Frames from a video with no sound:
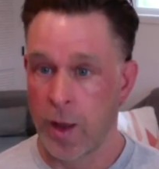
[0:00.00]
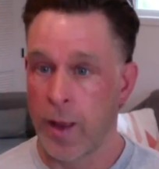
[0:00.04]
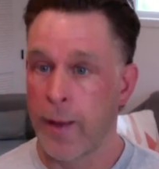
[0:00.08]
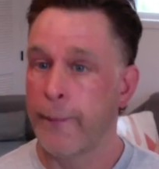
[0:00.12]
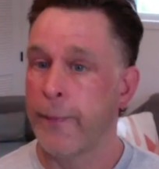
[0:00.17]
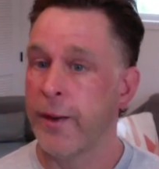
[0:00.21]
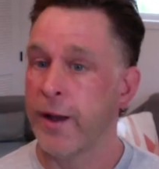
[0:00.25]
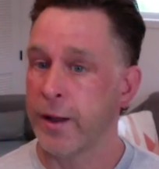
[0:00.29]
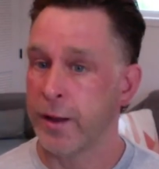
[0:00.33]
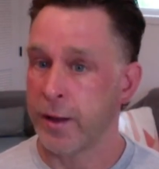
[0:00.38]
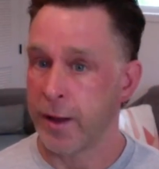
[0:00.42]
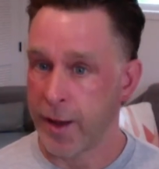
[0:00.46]

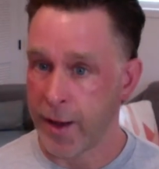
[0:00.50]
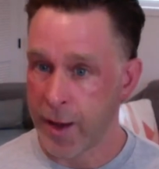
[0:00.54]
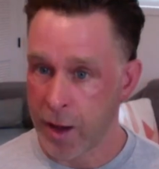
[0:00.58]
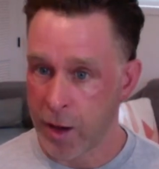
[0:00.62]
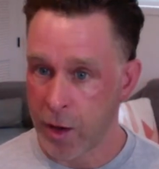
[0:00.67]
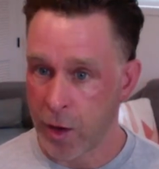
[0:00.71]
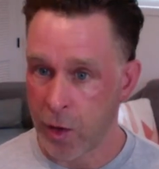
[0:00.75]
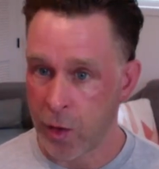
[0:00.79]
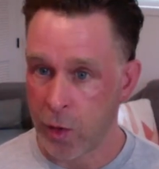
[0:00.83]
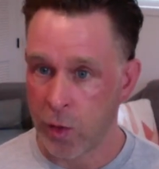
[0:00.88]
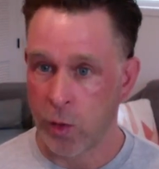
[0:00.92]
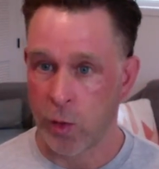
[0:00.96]
But
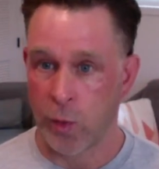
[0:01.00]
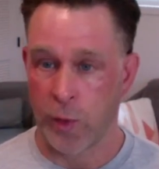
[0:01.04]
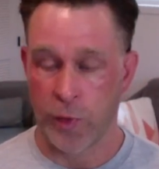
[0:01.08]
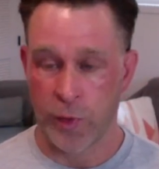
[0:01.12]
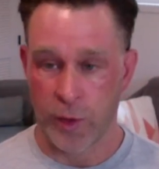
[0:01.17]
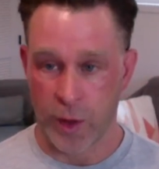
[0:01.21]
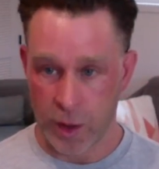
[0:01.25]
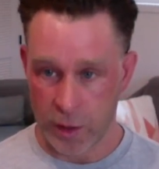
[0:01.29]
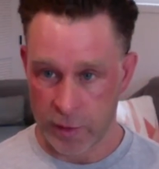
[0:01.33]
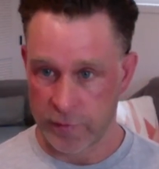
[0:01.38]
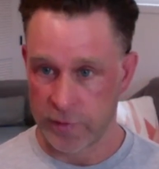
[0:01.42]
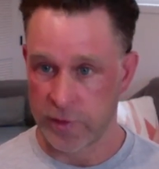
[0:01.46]
now, with
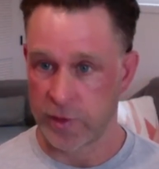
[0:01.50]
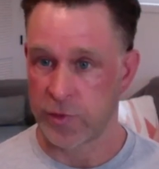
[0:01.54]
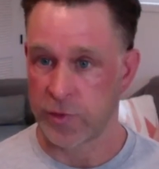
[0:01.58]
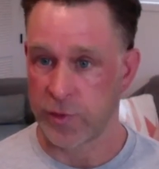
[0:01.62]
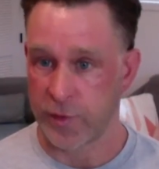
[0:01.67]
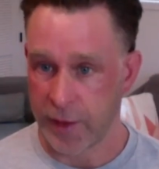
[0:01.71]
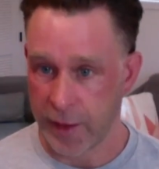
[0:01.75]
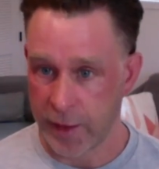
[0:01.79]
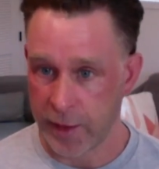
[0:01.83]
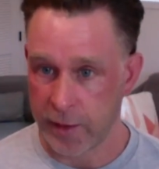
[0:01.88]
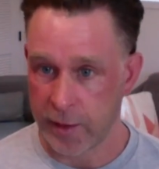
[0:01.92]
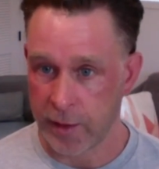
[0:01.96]
all of this
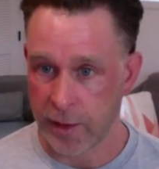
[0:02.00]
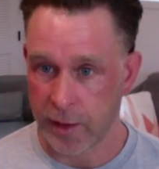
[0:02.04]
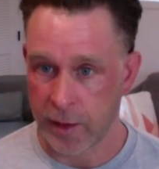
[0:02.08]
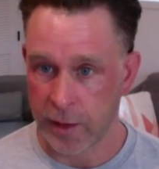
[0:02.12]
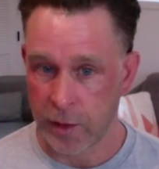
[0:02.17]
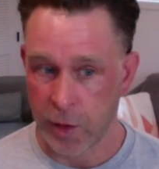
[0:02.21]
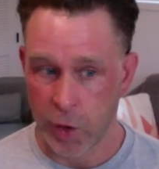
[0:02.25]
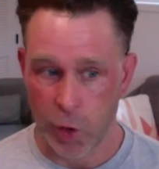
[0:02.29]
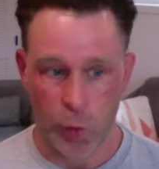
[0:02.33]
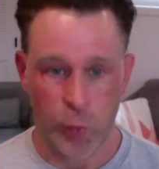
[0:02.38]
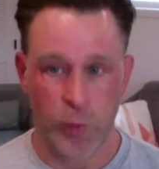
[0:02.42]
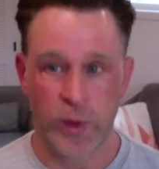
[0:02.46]
data,
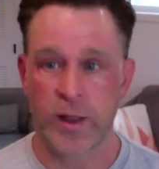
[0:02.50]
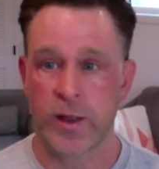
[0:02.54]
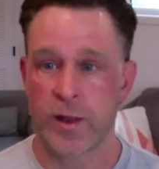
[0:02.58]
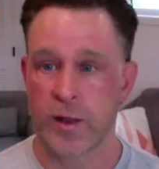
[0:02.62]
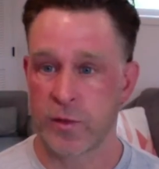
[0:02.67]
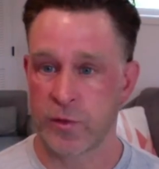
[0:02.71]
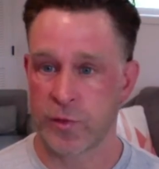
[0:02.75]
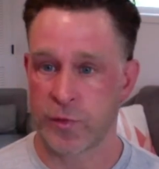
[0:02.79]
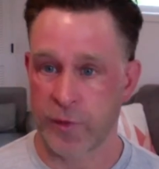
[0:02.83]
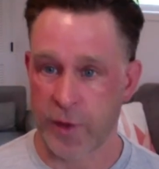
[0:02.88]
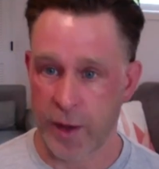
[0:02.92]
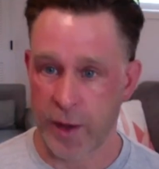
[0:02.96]
we
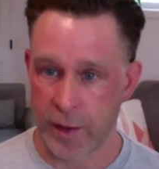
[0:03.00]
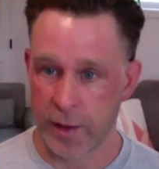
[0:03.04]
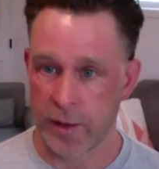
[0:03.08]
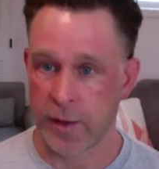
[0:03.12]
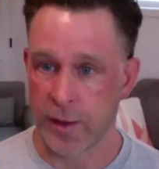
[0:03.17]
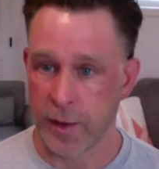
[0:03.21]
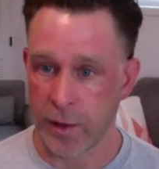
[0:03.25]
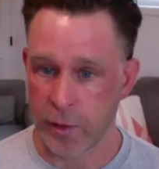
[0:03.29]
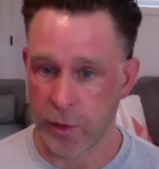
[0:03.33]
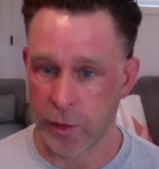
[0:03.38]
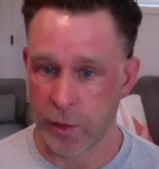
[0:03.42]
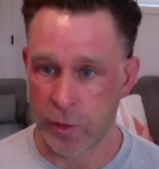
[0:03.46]
can find
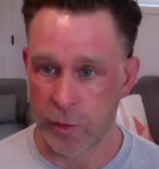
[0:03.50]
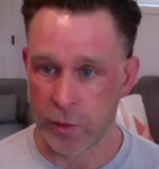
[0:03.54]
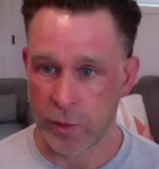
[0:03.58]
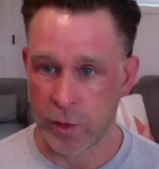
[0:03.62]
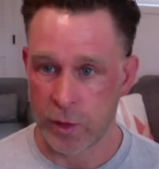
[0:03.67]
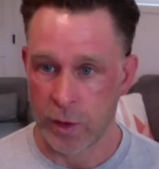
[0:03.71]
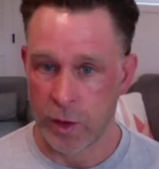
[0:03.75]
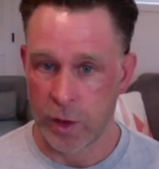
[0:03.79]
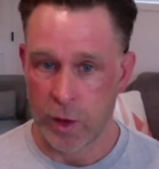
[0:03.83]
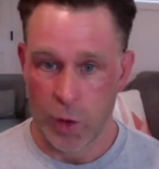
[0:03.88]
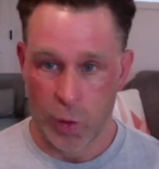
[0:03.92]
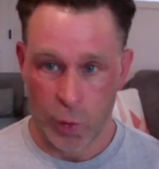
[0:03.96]
out
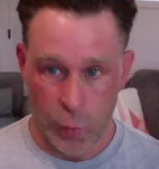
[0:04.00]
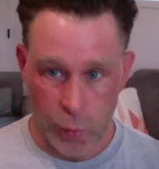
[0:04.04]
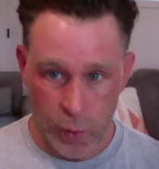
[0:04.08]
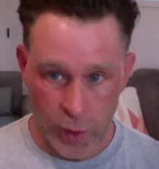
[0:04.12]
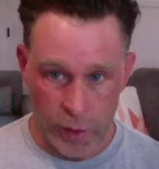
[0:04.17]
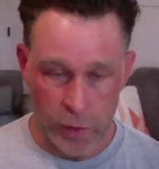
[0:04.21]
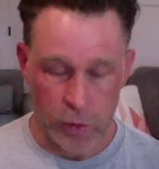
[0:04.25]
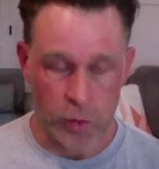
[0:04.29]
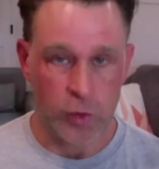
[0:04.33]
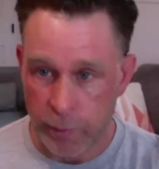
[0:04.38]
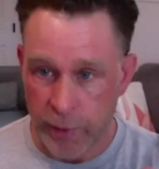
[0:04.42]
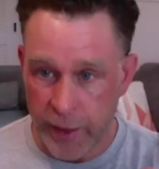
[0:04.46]

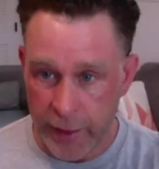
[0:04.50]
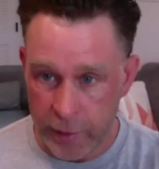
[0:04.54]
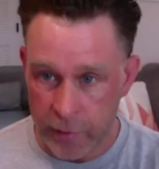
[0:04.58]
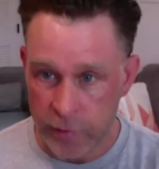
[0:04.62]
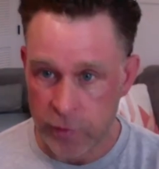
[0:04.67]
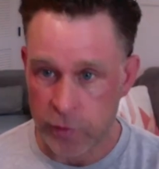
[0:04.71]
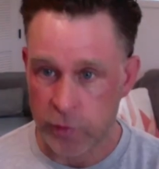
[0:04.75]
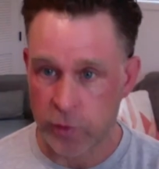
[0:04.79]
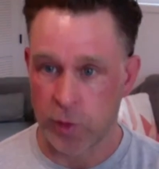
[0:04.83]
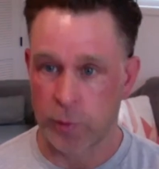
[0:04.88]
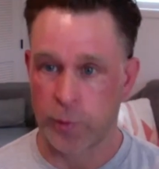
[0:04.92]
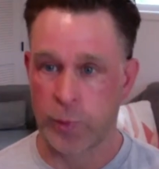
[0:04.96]
what
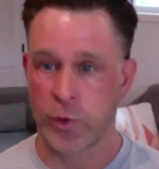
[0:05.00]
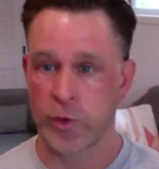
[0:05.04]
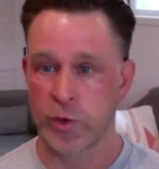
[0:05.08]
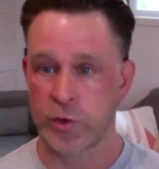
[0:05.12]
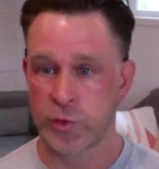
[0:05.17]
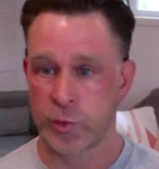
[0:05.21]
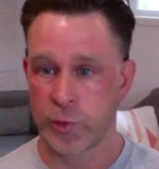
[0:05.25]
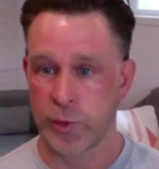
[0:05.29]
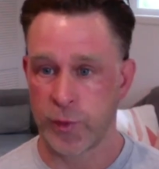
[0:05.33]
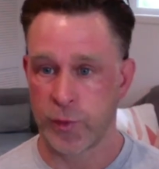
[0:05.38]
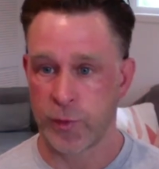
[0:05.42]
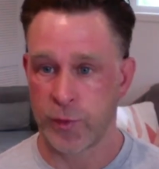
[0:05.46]
buttons to
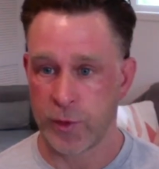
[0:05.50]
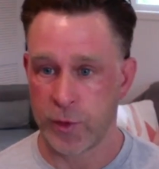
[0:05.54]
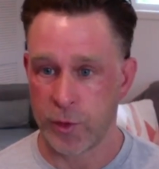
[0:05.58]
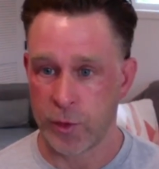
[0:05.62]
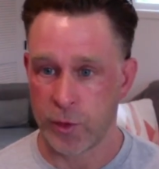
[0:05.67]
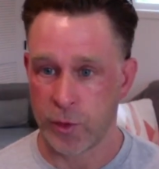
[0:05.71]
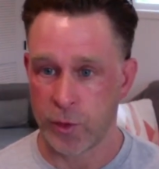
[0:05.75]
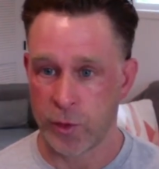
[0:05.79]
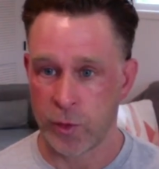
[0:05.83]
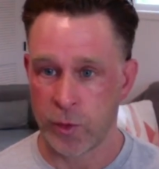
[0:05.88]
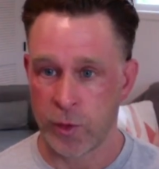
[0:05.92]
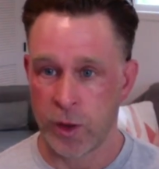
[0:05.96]
push with
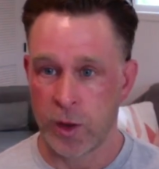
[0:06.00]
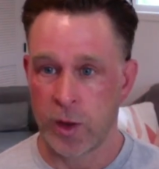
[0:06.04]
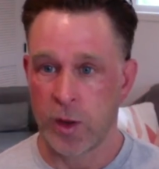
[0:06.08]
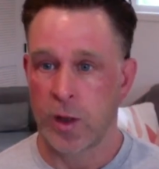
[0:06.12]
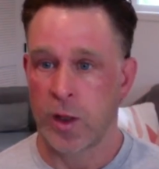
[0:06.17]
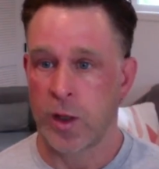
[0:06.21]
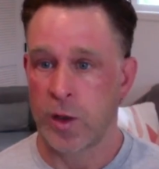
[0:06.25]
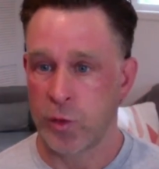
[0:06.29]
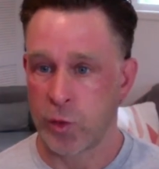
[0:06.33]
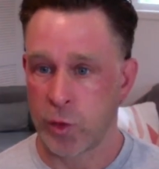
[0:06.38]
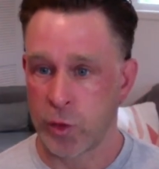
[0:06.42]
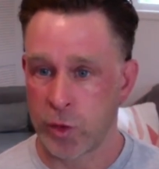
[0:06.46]
you
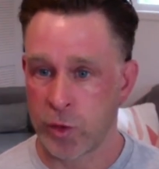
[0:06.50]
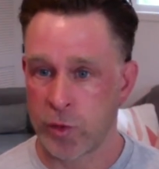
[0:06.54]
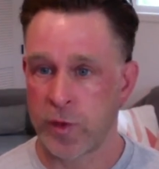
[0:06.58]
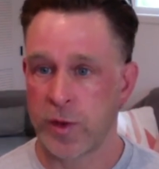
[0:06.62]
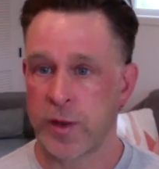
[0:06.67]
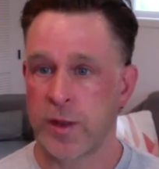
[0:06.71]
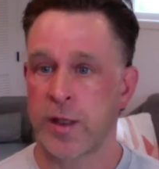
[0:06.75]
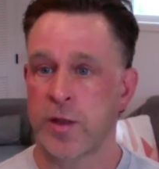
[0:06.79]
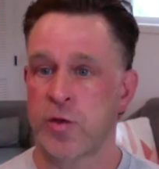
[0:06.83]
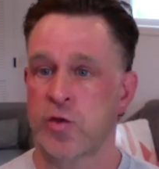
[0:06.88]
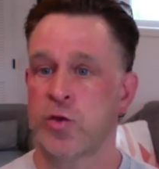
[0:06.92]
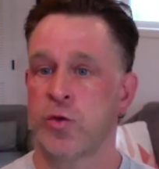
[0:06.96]
in order to
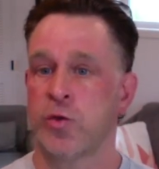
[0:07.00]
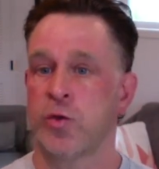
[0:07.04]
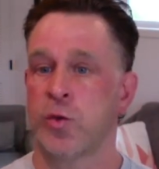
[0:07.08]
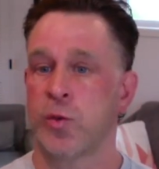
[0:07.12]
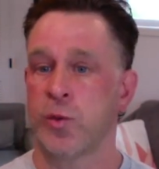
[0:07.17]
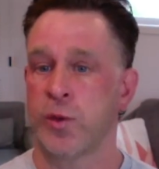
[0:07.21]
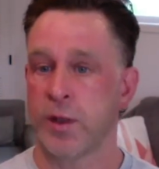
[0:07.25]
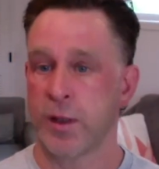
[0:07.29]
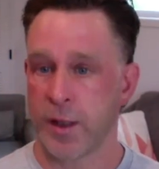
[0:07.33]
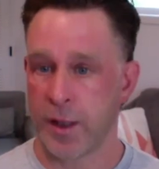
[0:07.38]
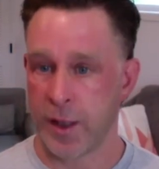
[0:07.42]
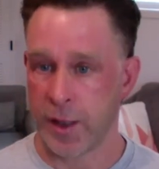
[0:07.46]
get you to
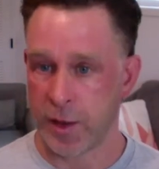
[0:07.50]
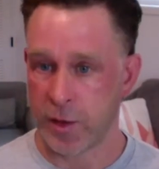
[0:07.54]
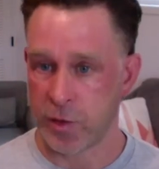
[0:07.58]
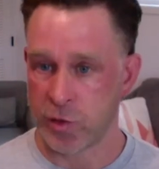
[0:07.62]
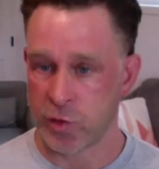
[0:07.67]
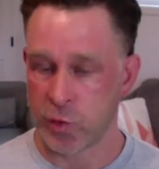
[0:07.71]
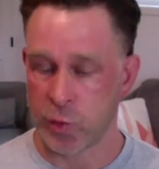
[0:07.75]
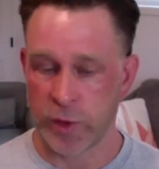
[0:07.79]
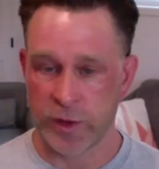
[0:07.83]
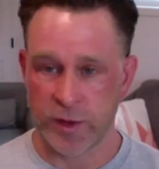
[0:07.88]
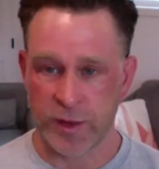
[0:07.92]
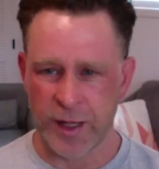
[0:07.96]

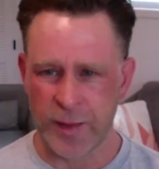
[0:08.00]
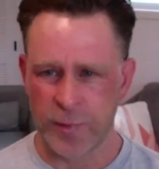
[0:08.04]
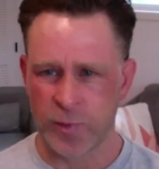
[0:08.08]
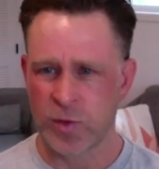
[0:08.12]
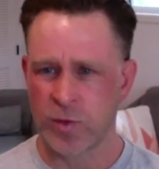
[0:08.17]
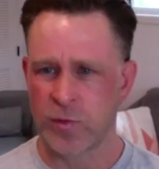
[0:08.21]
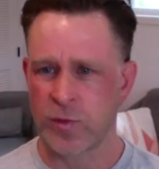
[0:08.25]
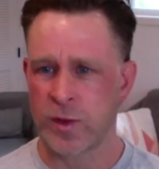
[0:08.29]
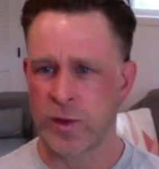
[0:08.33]
engage, what types of